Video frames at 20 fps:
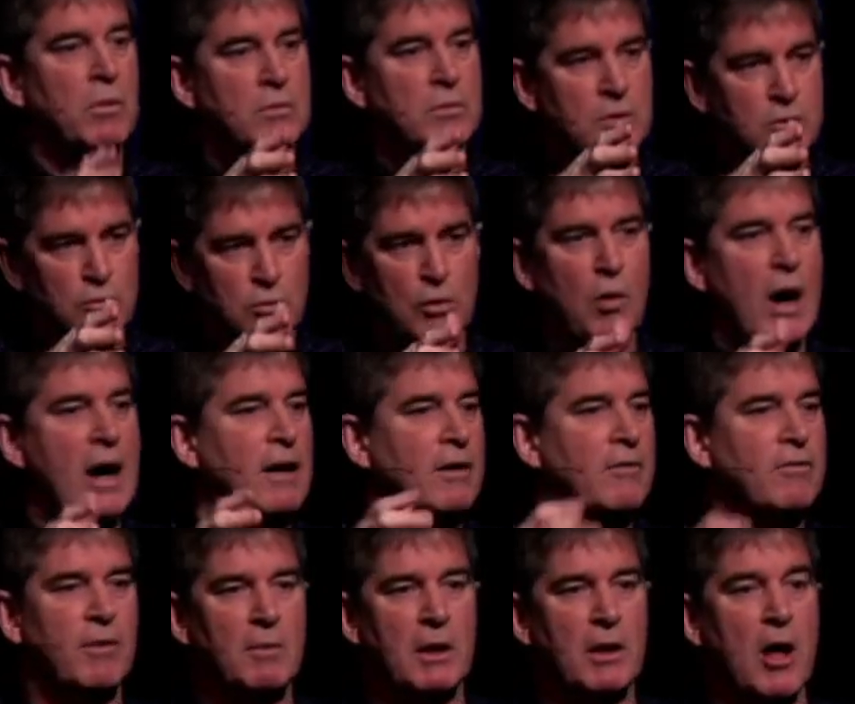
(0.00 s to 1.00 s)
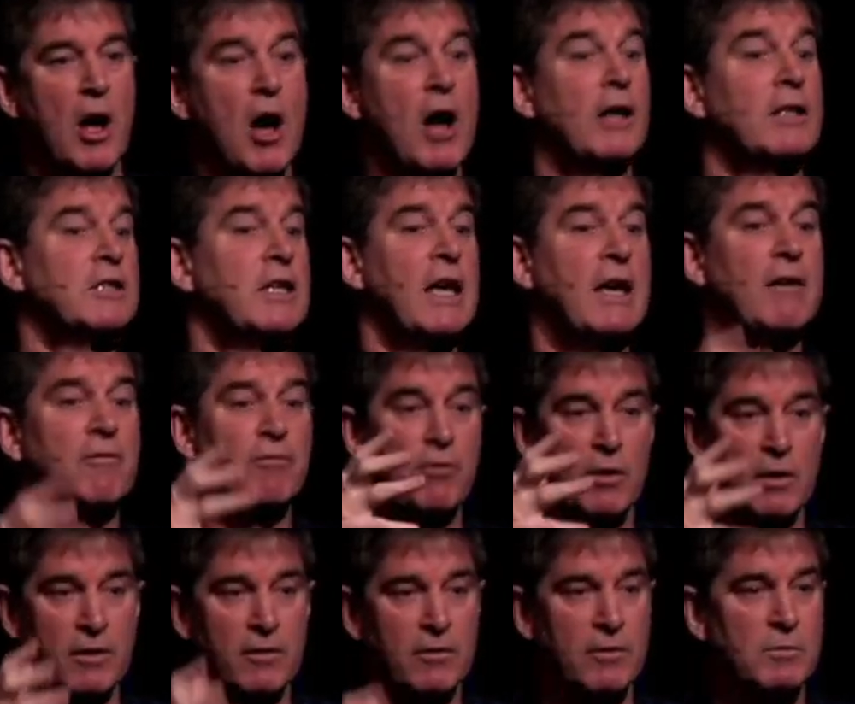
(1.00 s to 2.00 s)
himself, gave over and above
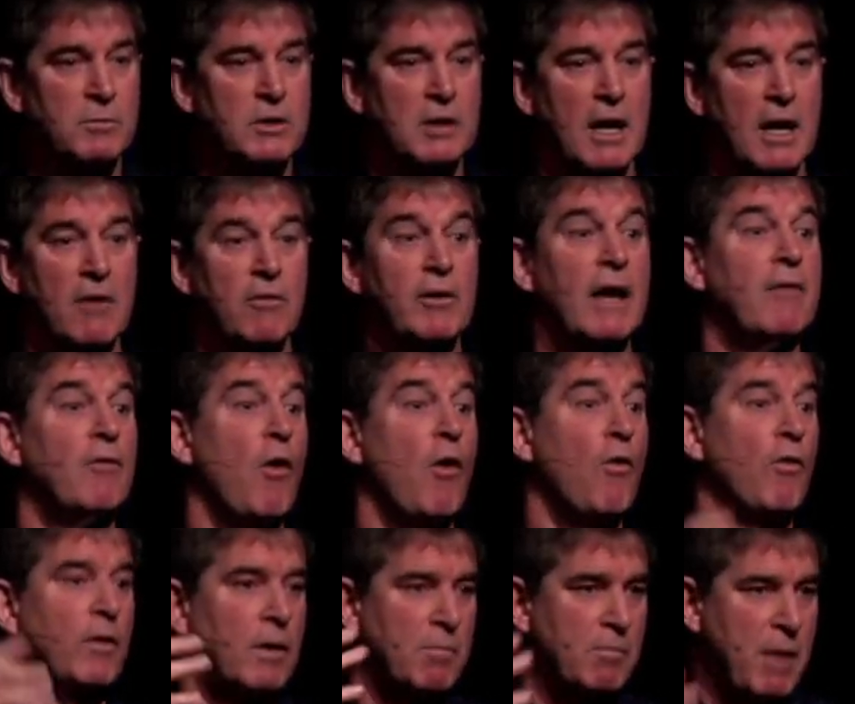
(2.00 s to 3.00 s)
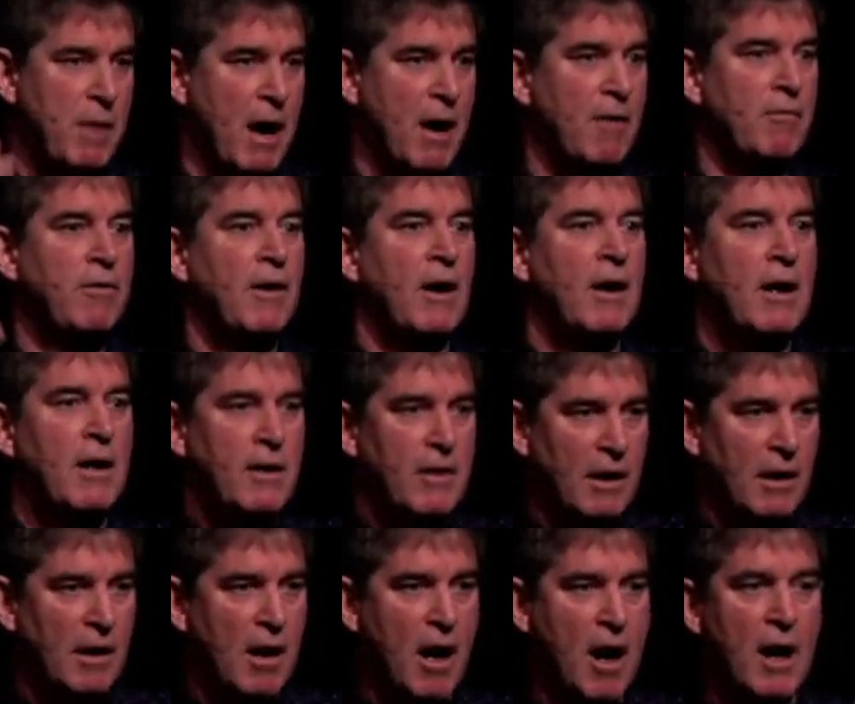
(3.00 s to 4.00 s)
the law. As grace is greater than the law,
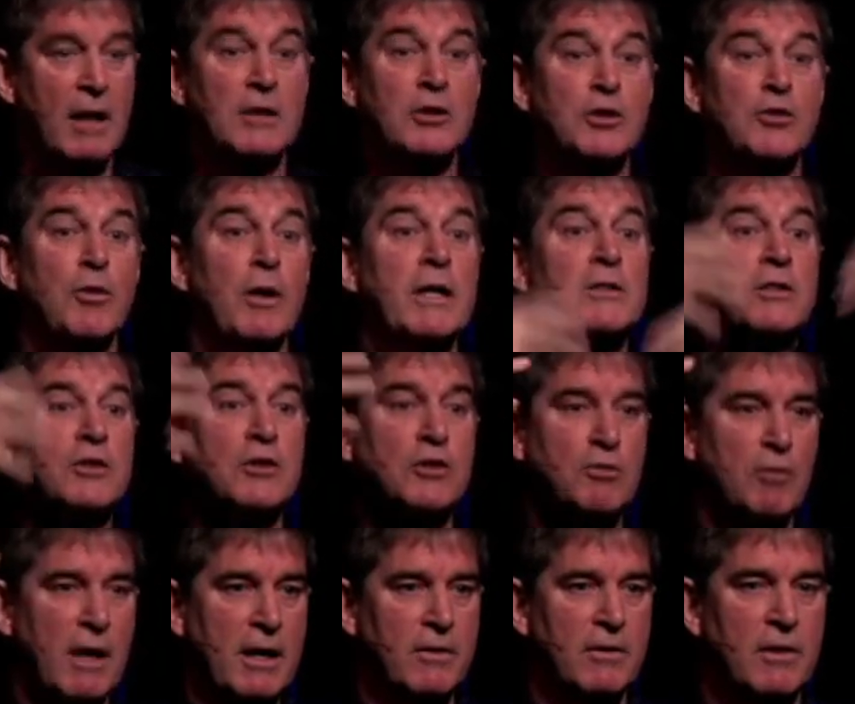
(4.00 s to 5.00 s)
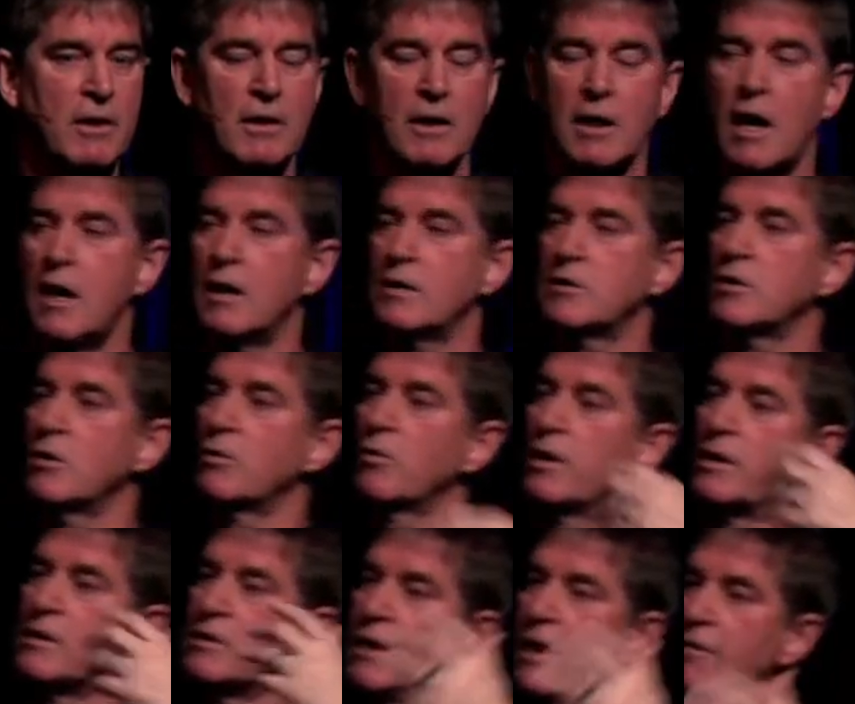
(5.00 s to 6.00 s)
so grace giving is giving more than what is
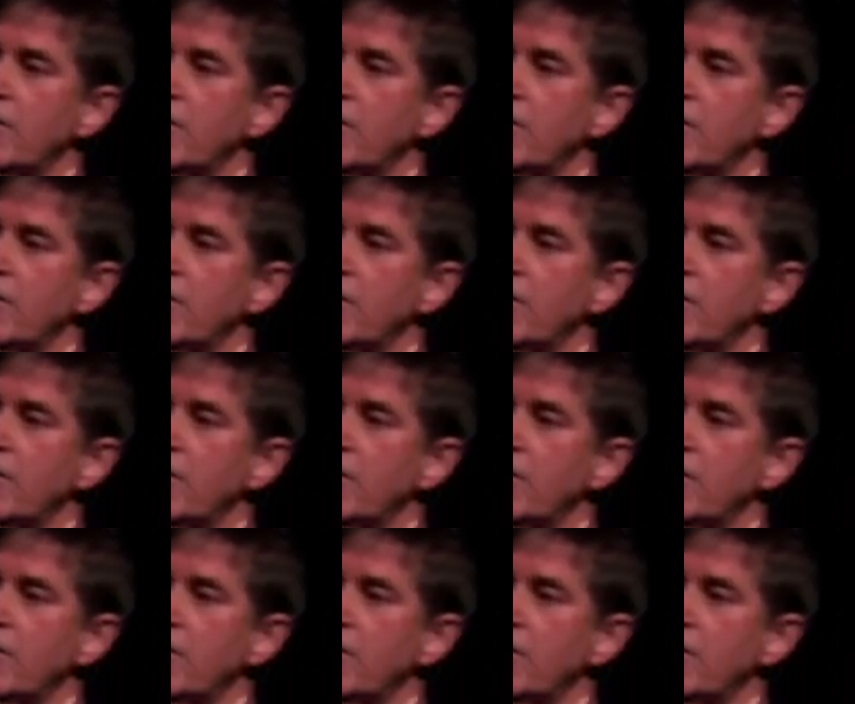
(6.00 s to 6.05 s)
required.